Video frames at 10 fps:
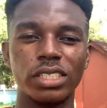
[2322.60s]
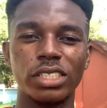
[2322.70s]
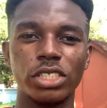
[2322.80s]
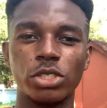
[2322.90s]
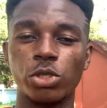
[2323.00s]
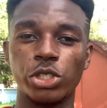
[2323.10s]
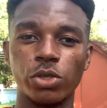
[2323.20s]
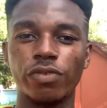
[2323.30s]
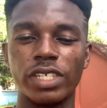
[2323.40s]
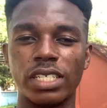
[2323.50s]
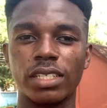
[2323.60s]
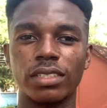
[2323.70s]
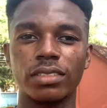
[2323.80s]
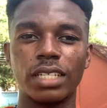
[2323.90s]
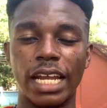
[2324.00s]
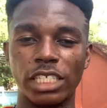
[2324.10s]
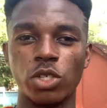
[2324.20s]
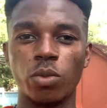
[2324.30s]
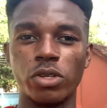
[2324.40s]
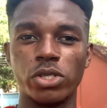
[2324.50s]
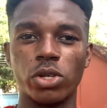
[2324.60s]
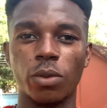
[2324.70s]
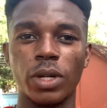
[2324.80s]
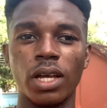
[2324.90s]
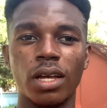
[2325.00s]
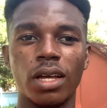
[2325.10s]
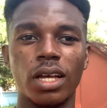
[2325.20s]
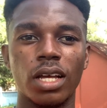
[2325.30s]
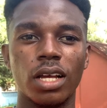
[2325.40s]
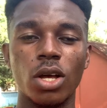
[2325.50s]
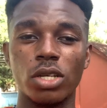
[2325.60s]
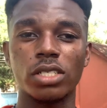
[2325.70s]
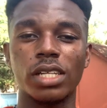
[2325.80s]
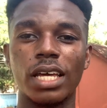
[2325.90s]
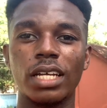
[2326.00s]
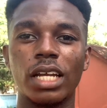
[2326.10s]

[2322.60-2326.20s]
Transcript: you should visit the National Museum, because you learn a